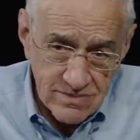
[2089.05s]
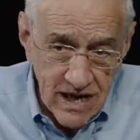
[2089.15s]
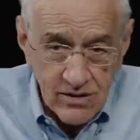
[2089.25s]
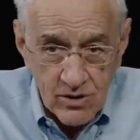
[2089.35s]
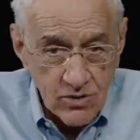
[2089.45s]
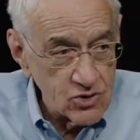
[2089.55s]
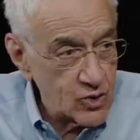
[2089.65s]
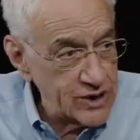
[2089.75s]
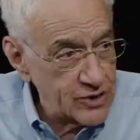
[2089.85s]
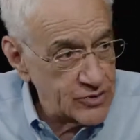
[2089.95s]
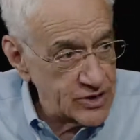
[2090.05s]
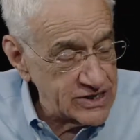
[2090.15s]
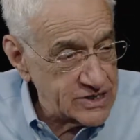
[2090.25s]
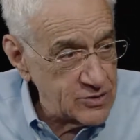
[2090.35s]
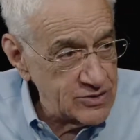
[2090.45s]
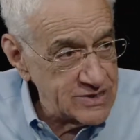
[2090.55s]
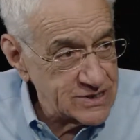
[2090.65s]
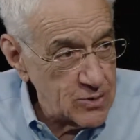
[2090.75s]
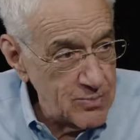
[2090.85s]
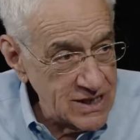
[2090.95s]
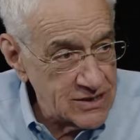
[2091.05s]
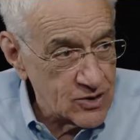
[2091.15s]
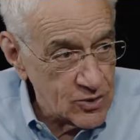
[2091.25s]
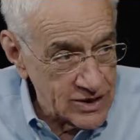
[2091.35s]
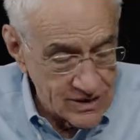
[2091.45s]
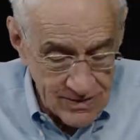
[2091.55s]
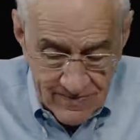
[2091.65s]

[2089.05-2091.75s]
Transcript: I don't know, 20 or 30 students to meet the Queen.